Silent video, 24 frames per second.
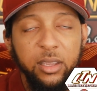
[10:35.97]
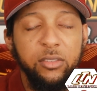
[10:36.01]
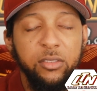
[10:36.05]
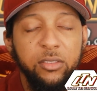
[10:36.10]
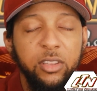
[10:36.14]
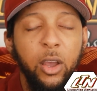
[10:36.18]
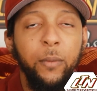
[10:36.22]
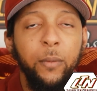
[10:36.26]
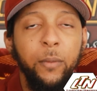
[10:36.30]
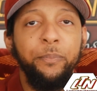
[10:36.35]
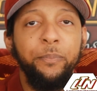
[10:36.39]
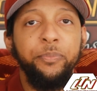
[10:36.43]

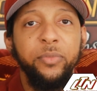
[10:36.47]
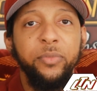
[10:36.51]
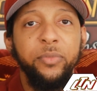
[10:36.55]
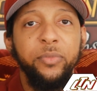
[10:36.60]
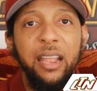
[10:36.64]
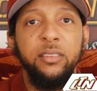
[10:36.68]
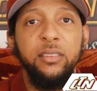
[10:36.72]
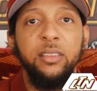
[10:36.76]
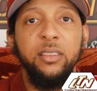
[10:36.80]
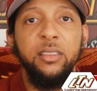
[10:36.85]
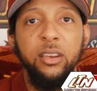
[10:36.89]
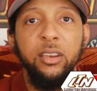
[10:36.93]
So
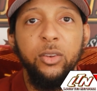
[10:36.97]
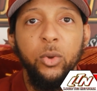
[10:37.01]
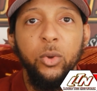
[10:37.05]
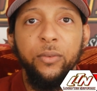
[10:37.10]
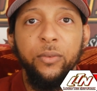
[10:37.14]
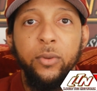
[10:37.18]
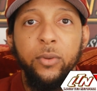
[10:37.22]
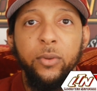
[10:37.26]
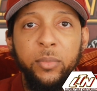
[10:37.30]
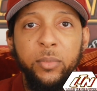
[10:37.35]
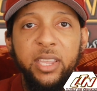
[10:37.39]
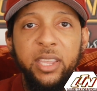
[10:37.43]
that's going to do
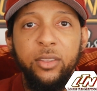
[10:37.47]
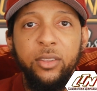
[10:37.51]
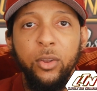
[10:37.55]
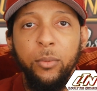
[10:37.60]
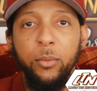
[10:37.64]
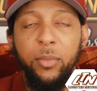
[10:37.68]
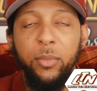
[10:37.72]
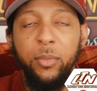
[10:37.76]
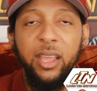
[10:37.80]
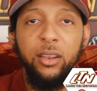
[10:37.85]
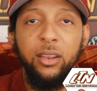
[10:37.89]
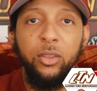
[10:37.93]
it for me, your
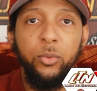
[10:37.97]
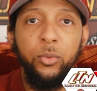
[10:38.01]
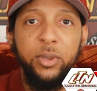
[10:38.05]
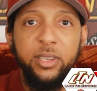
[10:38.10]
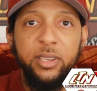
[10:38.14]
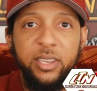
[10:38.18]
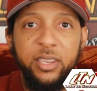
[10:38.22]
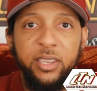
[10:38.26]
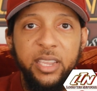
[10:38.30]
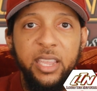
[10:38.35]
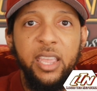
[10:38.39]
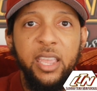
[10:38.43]
man Louis
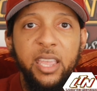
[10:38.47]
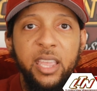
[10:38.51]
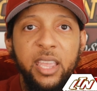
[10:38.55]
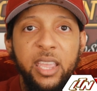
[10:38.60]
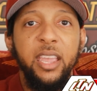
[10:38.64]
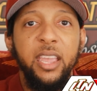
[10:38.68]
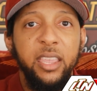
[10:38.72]
T,